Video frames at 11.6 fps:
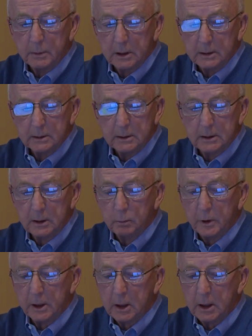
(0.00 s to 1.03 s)
But here
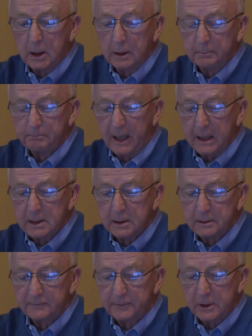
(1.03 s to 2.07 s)
we are, back
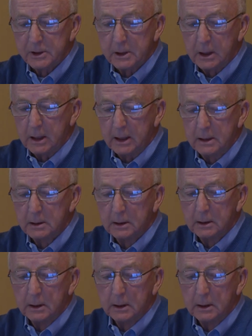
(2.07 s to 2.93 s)
to the first slide.